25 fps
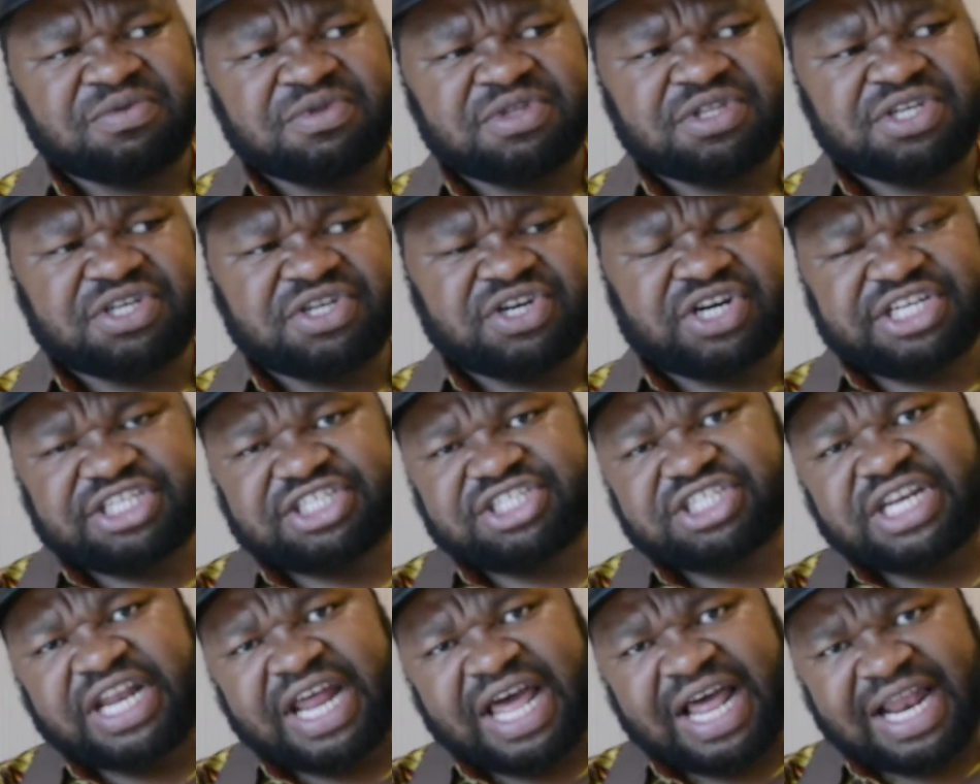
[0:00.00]
the
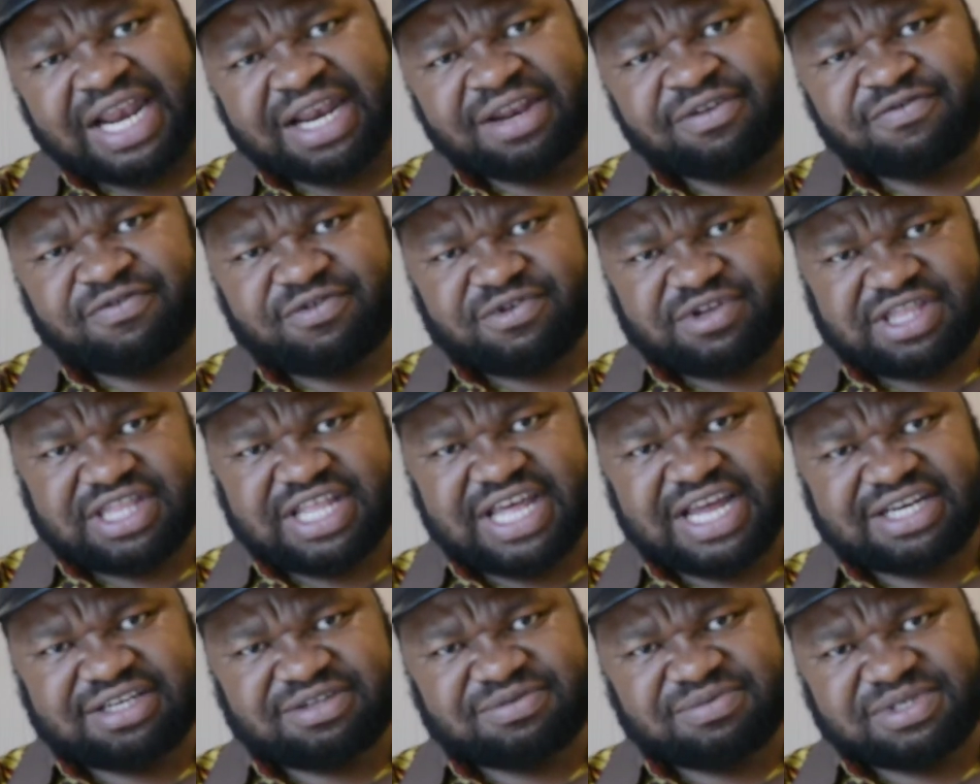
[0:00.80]
rationale for
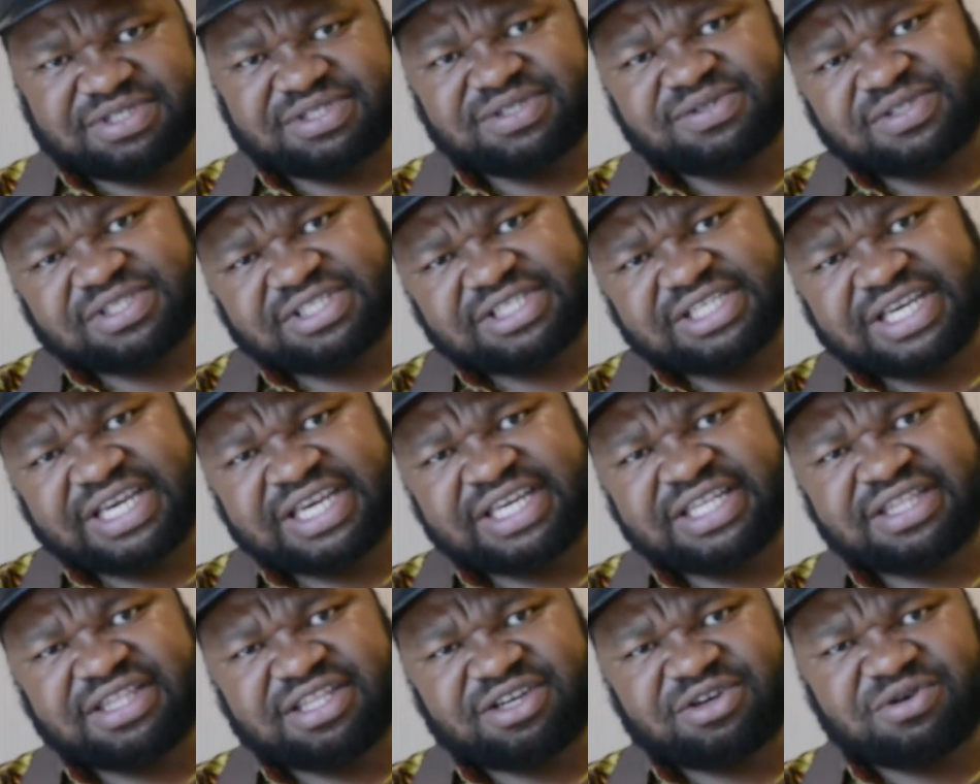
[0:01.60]
that was to
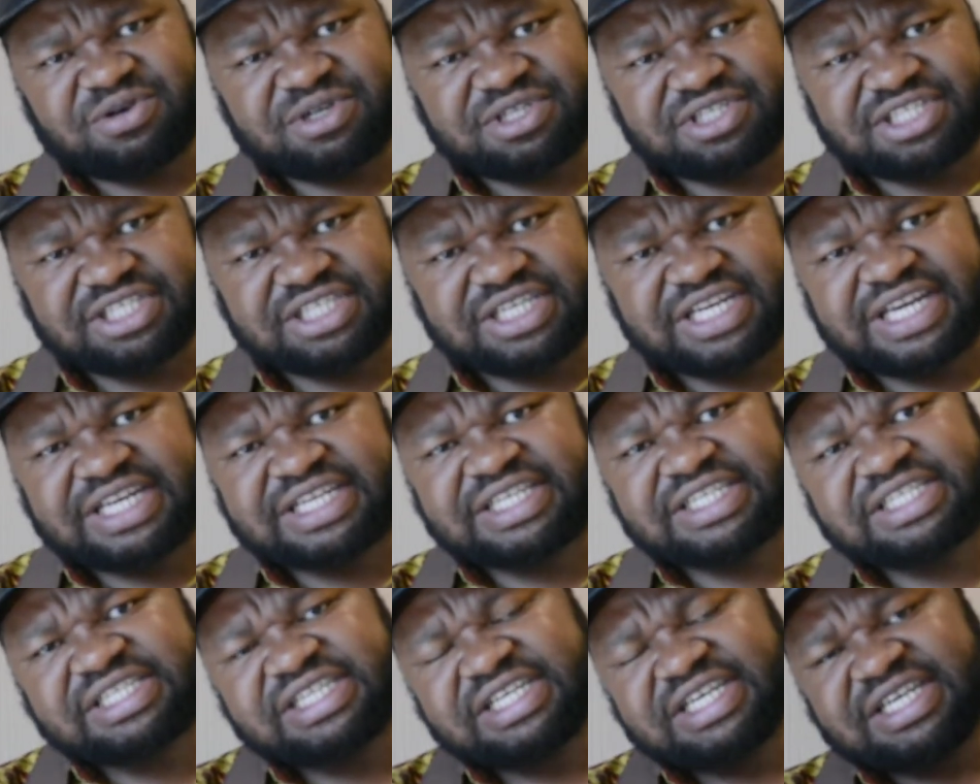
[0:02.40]
say the
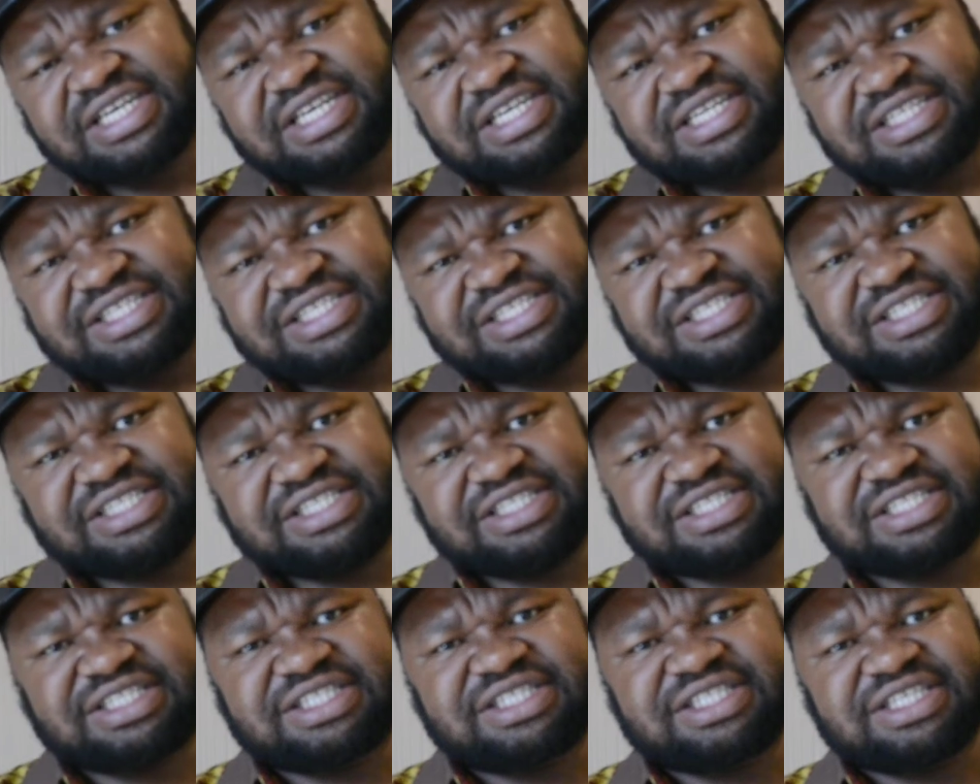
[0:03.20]
continent
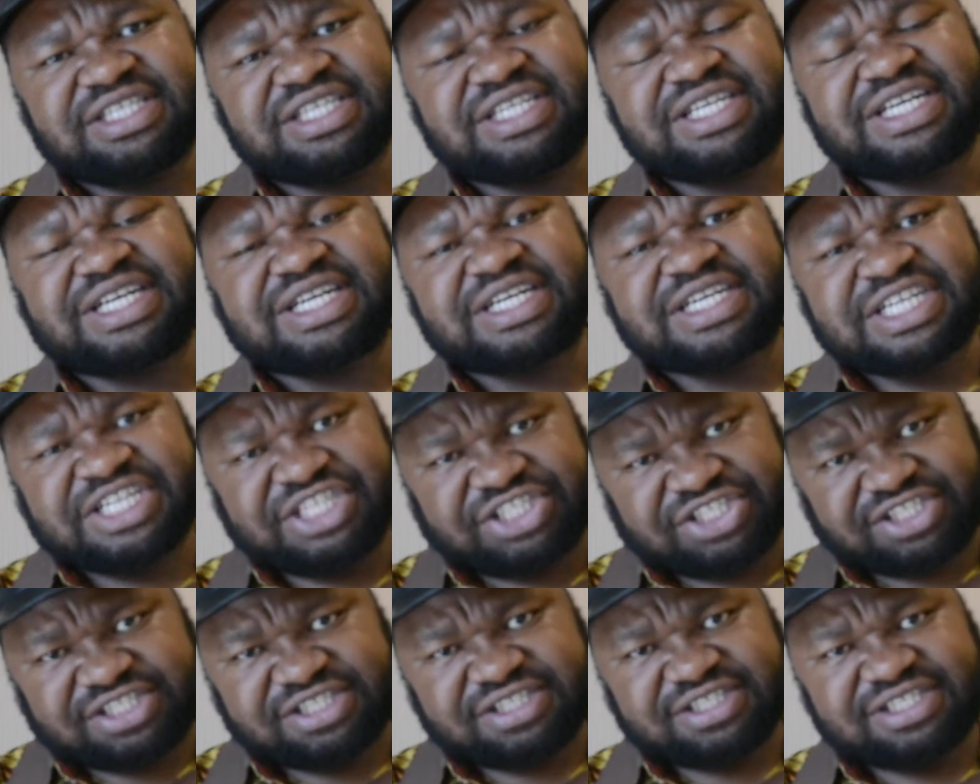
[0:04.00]
is
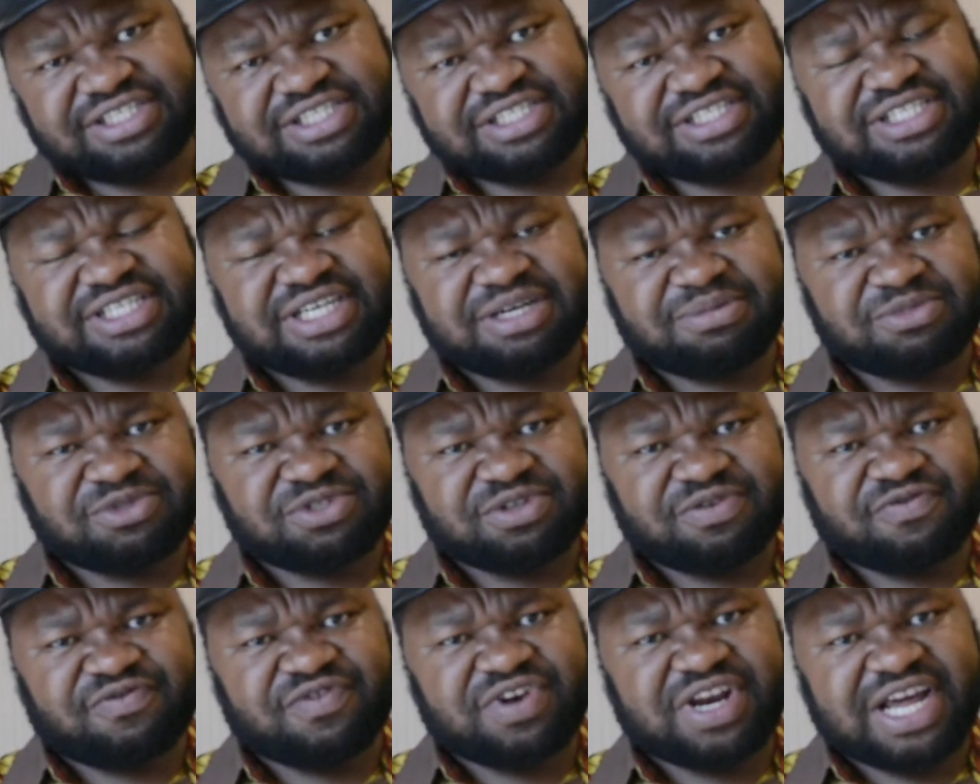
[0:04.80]
rich in terms
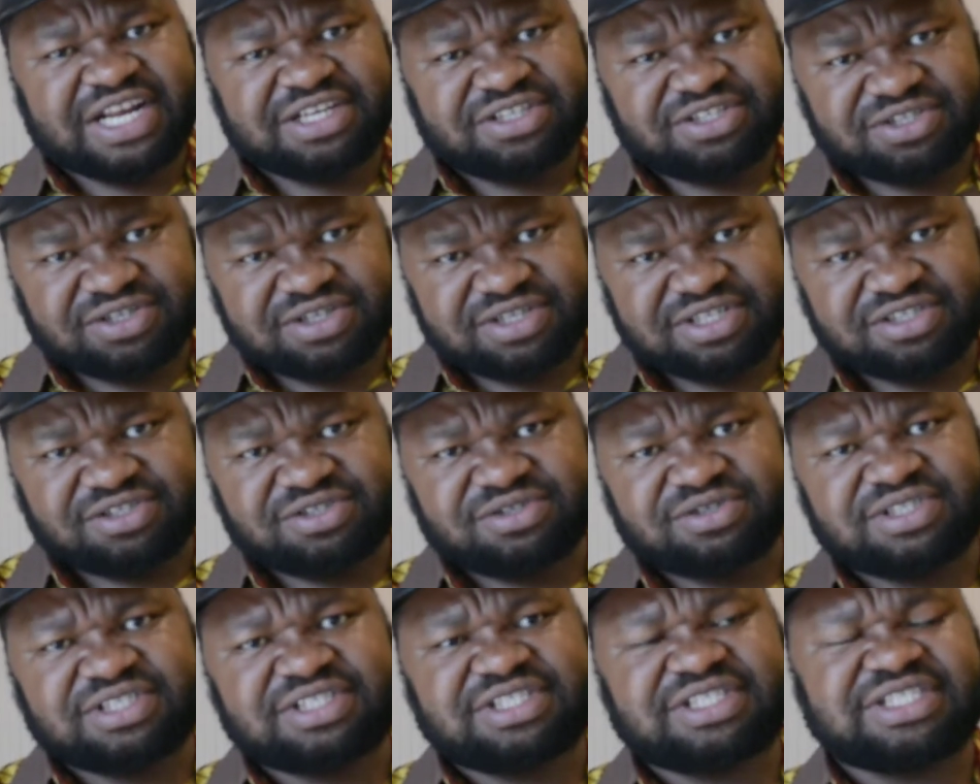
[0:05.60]
of natural
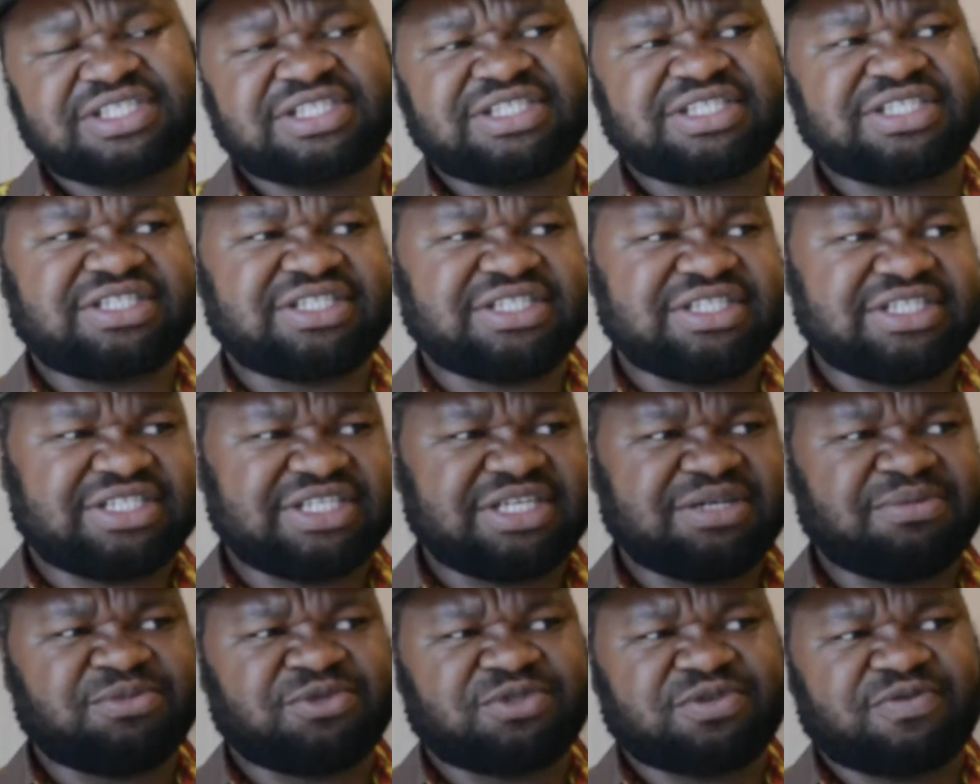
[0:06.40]
resources, in
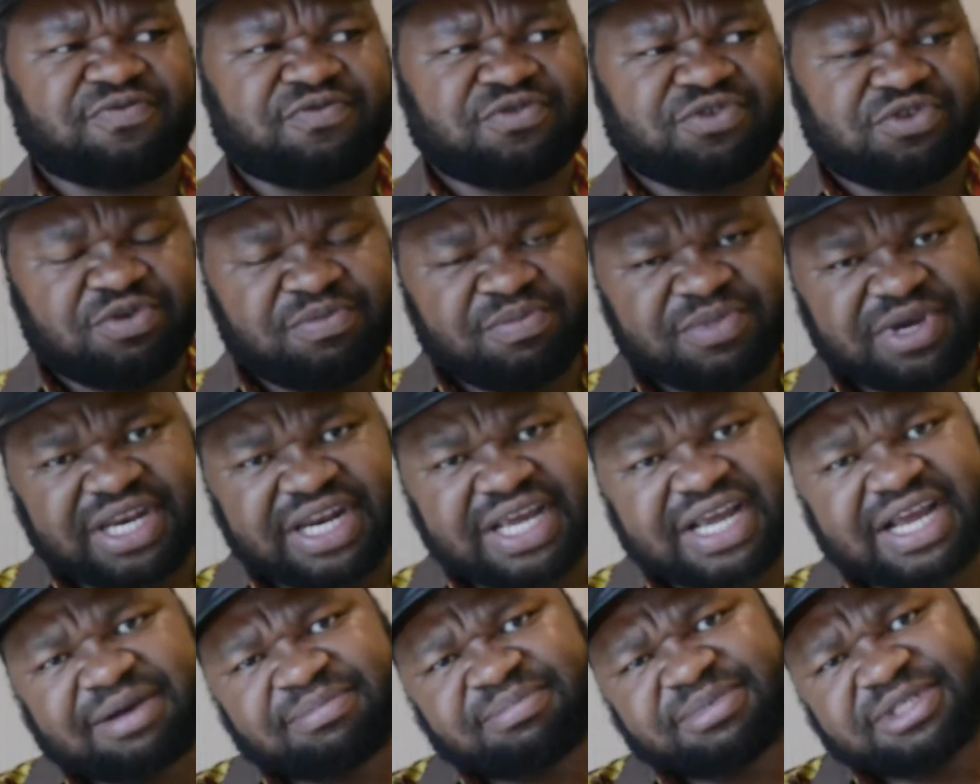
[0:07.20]
terms of human
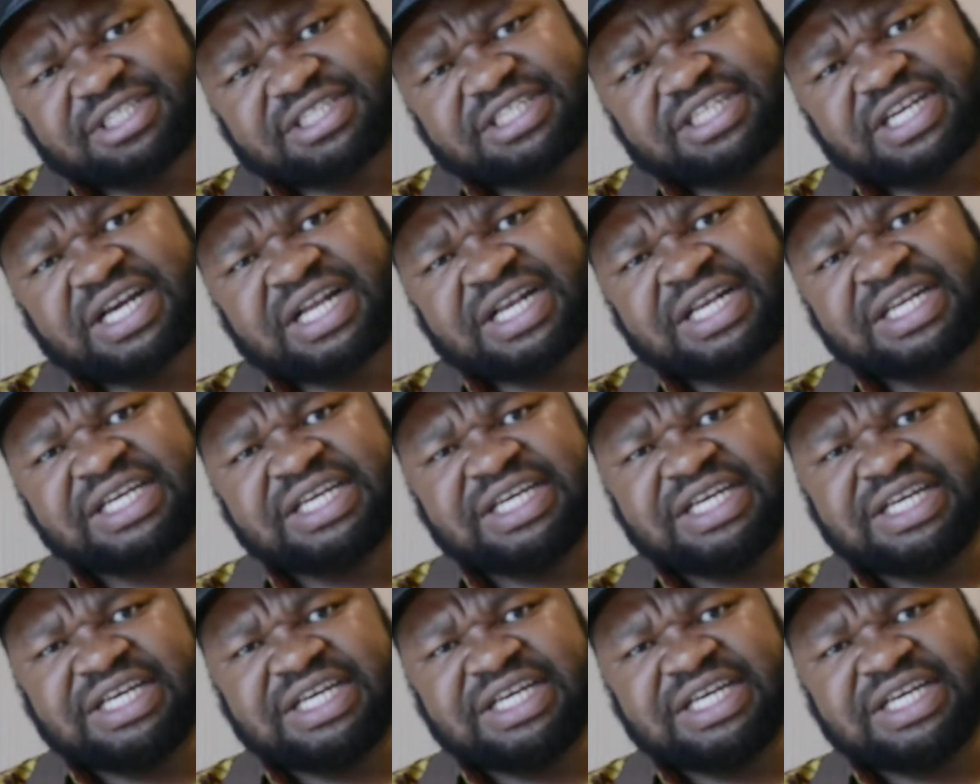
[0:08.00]
capital.